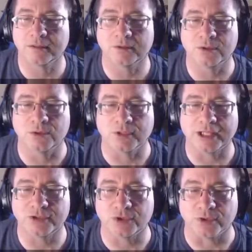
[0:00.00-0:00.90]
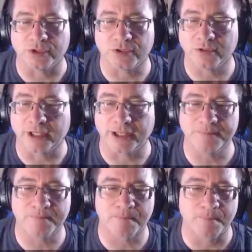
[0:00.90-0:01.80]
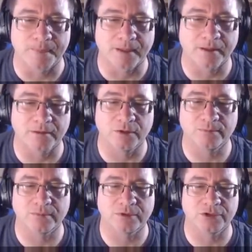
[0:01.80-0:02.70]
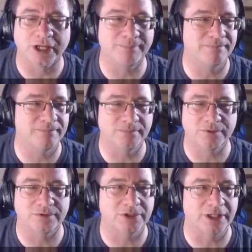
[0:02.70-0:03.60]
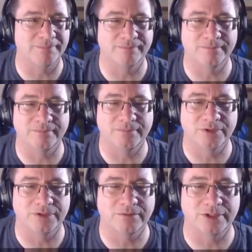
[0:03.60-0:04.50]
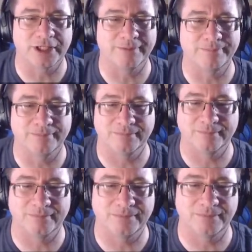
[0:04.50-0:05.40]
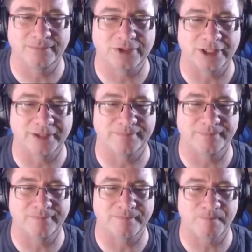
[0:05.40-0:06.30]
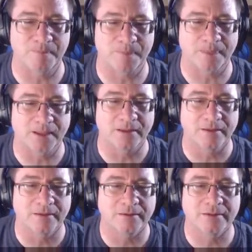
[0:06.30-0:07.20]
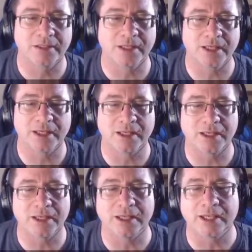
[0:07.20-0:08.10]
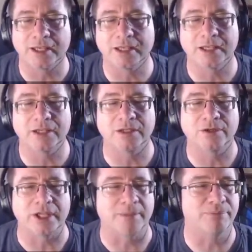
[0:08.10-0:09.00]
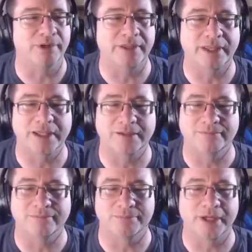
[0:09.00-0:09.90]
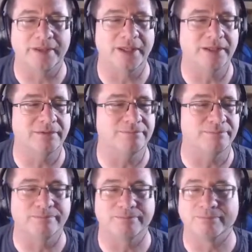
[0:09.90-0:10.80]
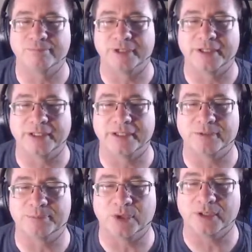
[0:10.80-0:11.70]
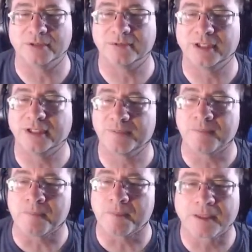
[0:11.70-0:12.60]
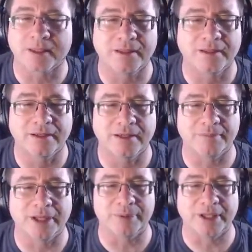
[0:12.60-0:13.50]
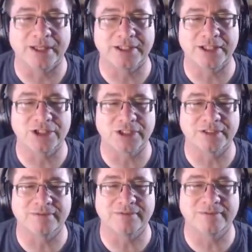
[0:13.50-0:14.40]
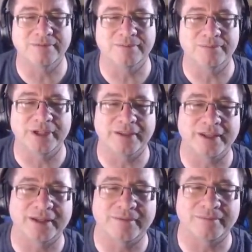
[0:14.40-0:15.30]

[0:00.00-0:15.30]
Oh, lots of doors. Okay. Oh, chop, chop, chop, chop. Okay, and okay, breathing, breathing, Breathing is important. not paying attention. Breathing